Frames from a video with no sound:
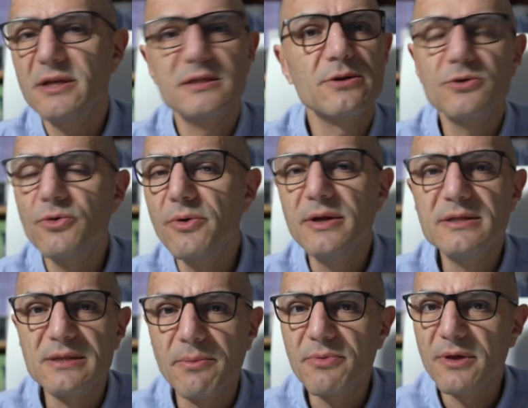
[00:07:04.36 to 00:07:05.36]
is not really
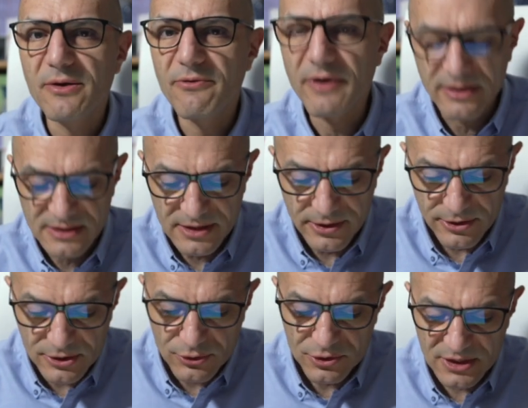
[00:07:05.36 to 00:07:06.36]
something very
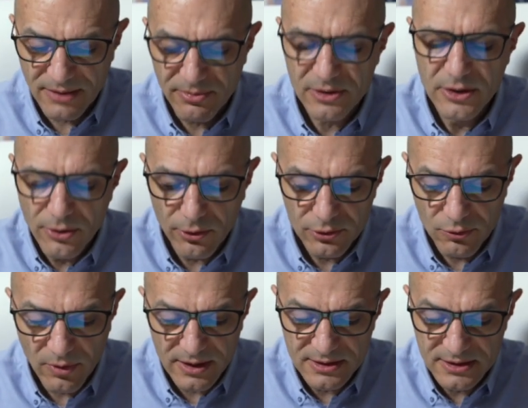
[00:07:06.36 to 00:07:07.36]
serious to say, but the old
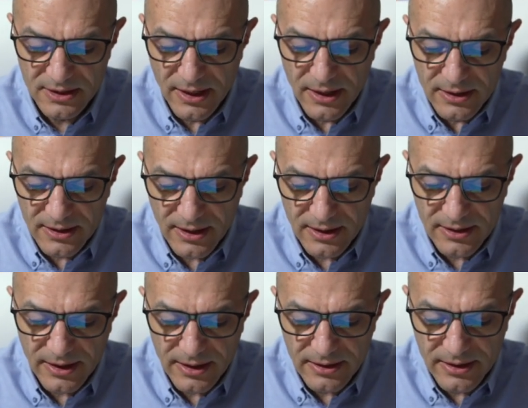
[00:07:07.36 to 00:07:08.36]
ones,
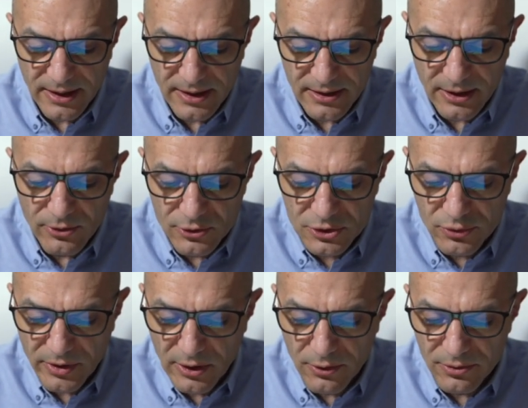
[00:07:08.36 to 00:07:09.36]
they used to
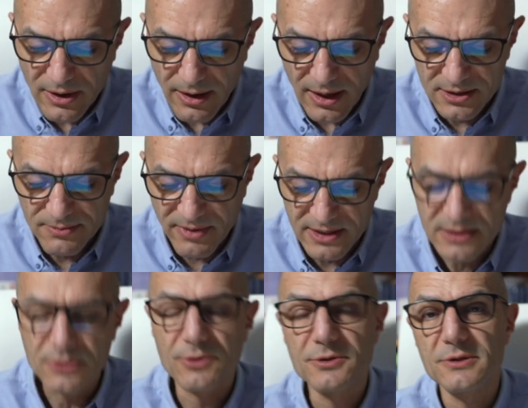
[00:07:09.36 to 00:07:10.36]
include
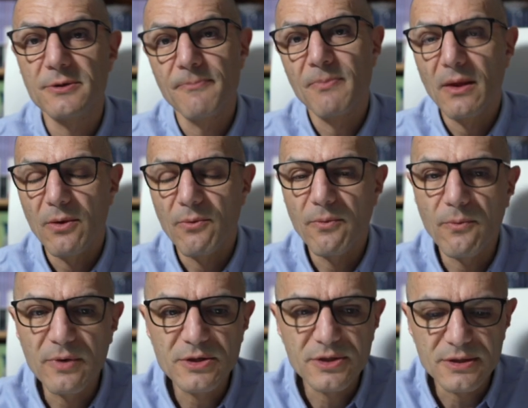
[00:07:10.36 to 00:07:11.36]
asbestos,
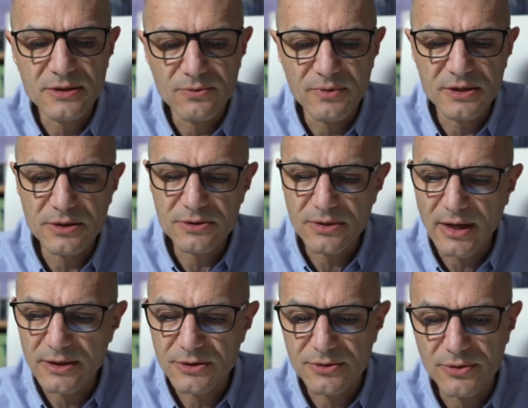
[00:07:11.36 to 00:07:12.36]
which is
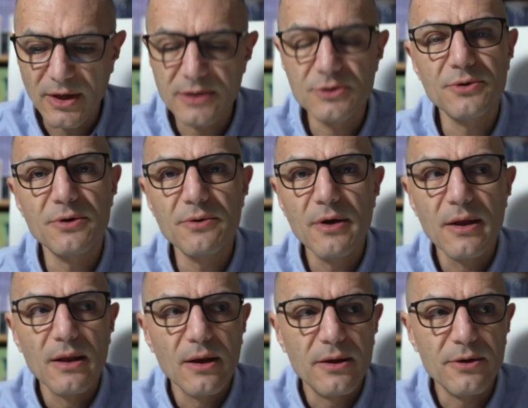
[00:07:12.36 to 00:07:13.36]
as you know,
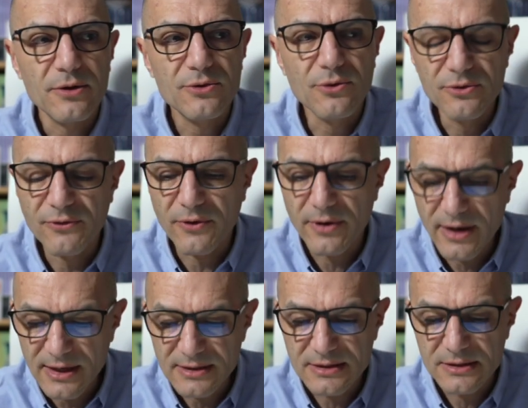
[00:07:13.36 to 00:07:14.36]
not good for
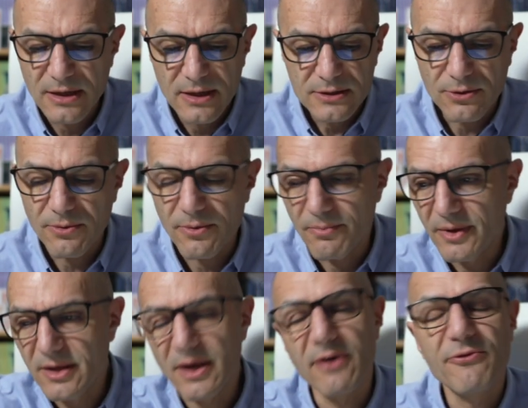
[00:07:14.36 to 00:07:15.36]
health. So be
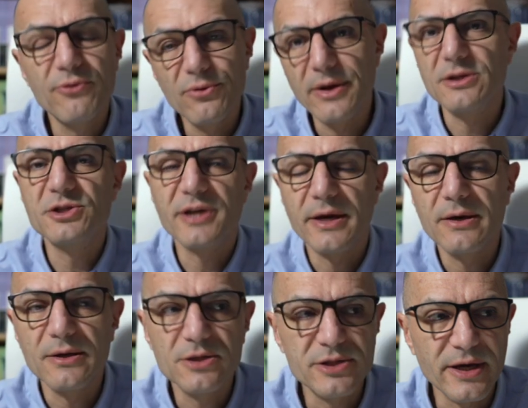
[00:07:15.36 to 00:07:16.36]
careful and
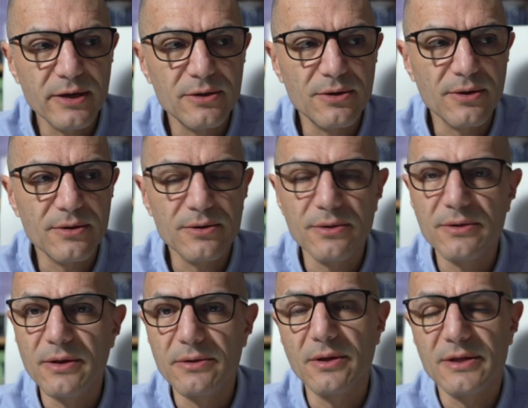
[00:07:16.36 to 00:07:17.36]
check
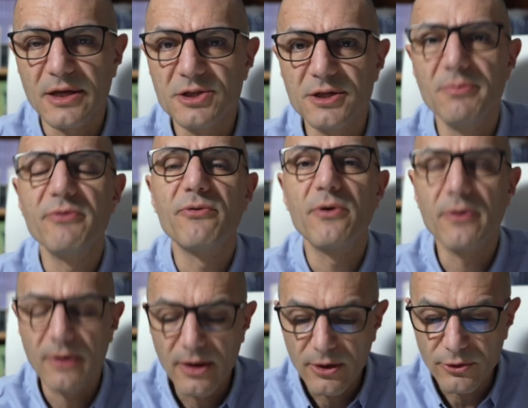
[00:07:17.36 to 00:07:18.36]
the data sheet
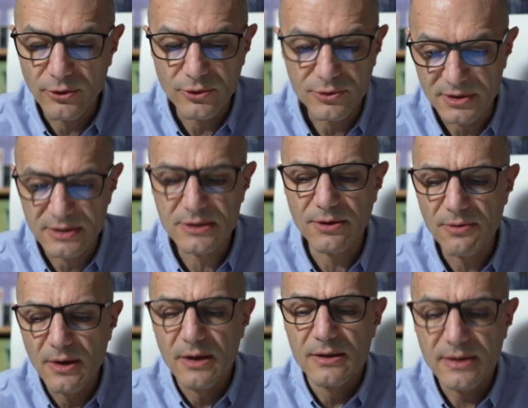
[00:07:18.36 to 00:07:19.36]
before you use it.
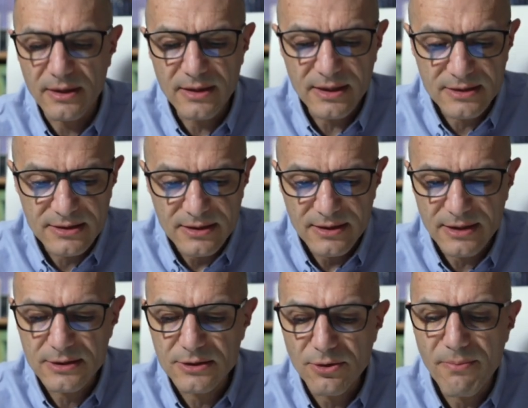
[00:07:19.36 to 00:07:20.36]
So
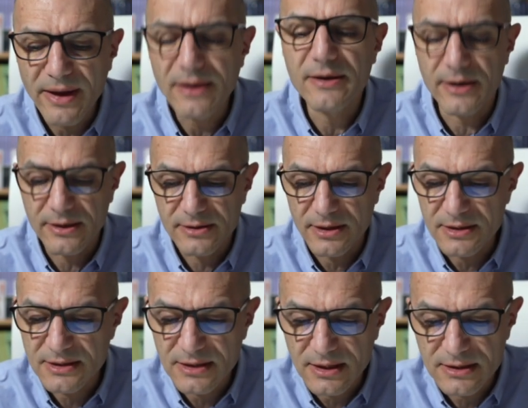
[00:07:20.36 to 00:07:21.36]
that's the main
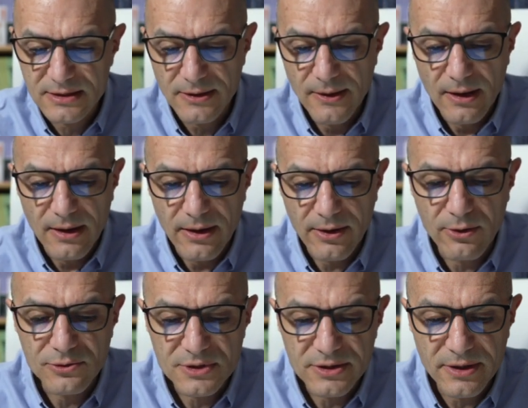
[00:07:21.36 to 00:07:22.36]
characteristics
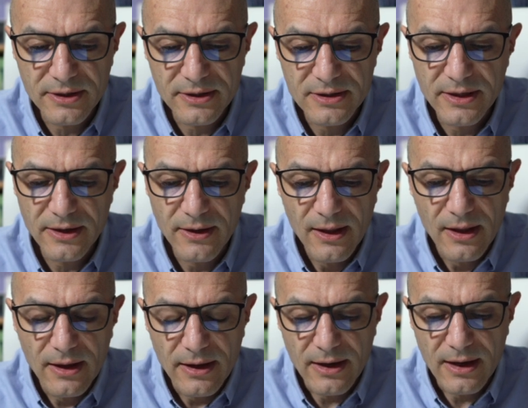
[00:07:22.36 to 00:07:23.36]
concerning the
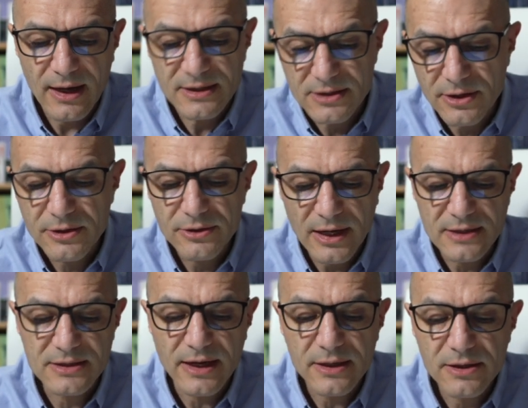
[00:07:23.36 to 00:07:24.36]

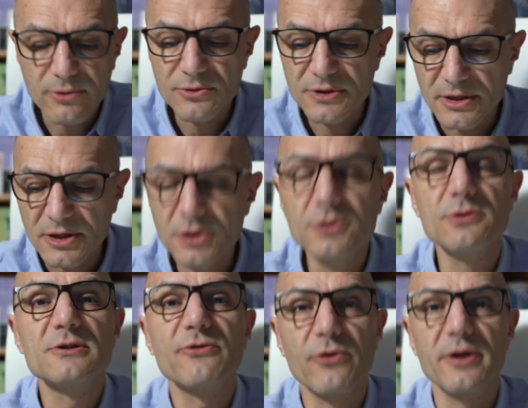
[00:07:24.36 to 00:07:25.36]
hazardous
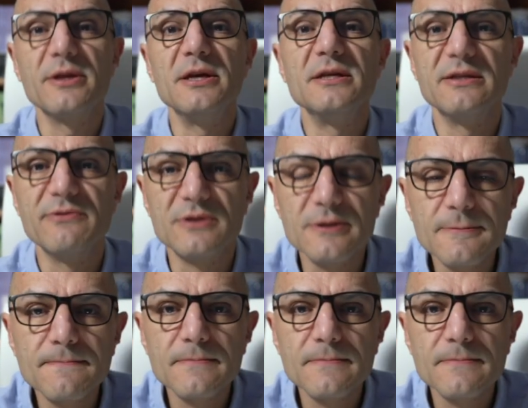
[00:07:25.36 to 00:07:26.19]
issues for adhesives.